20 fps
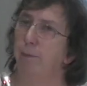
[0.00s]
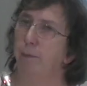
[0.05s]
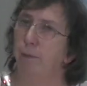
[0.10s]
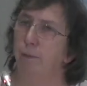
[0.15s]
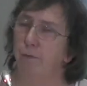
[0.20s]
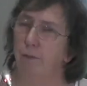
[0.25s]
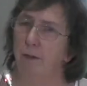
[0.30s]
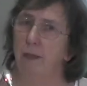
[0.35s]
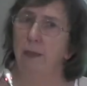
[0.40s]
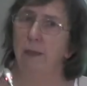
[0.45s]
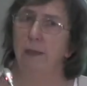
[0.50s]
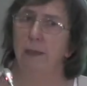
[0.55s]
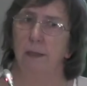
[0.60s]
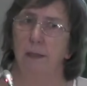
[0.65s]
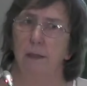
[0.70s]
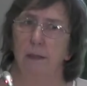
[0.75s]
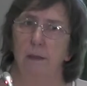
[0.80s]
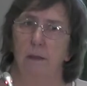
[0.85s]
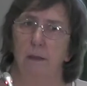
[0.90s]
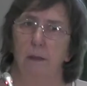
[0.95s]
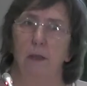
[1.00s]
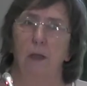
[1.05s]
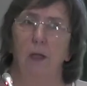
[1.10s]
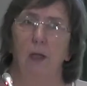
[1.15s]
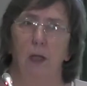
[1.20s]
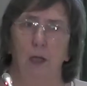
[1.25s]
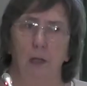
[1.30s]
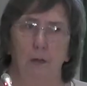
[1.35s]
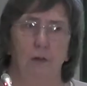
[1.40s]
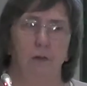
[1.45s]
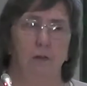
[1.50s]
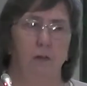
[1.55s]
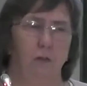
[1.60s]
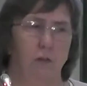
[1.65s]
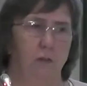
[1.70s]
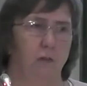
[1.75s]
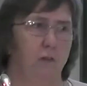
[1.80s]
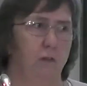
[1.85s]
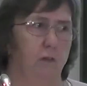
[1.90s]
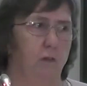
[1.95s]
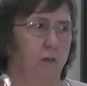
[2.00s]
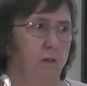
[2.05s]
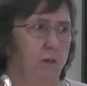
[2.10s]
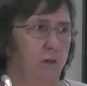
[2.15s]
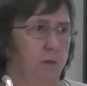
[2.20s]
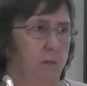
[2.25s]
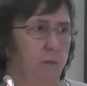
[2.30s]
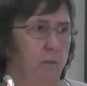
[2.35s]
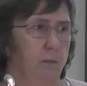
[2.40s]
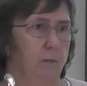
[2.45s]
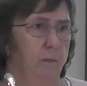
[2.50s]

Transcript: providing other assistance.